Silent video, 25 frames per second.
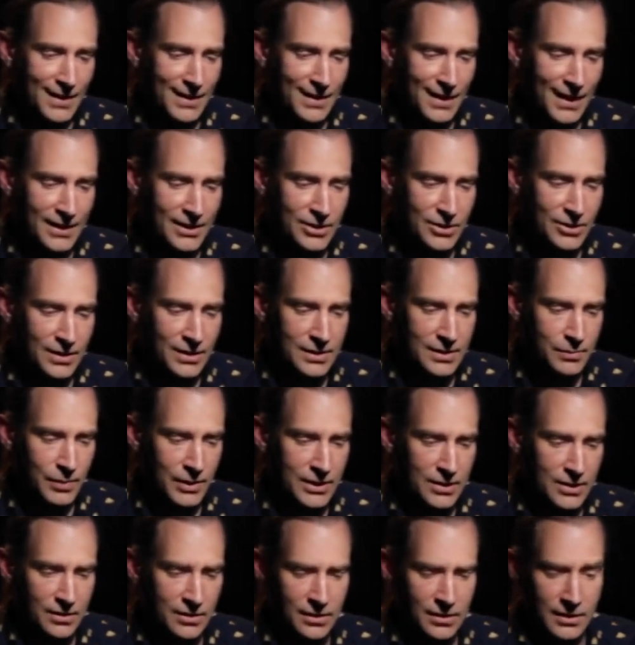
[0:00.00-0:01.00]
I took this
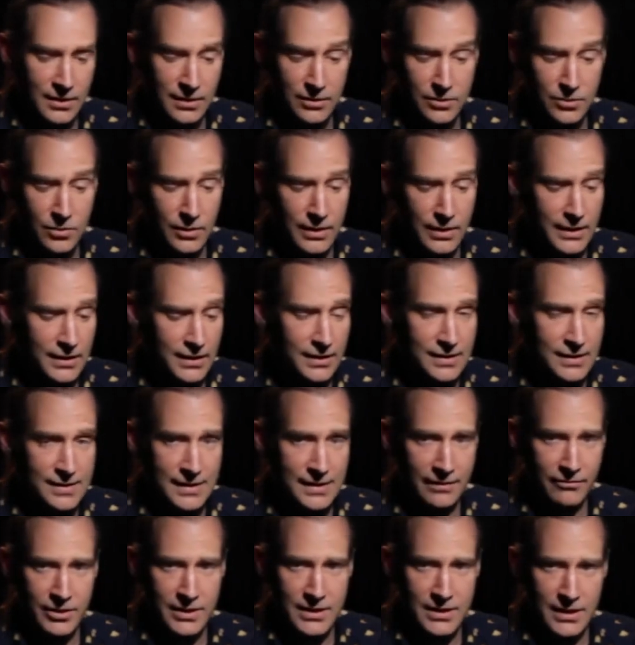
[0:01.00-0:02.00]
picture in
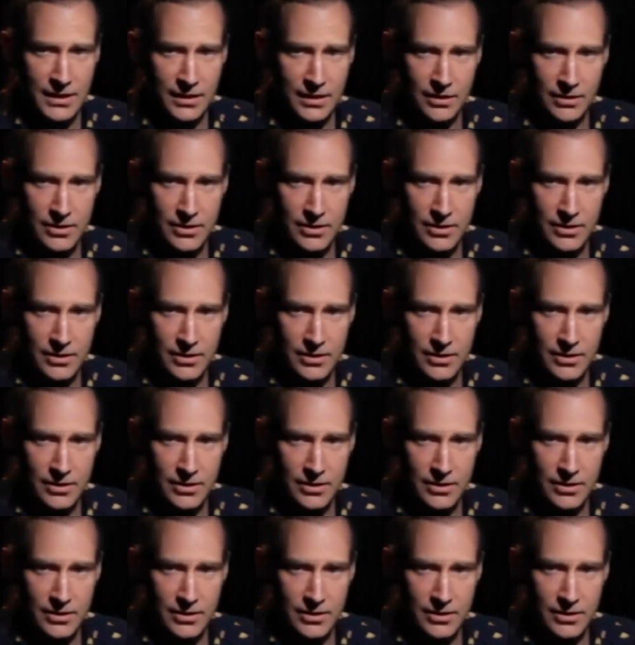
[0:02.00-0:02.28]
2017 or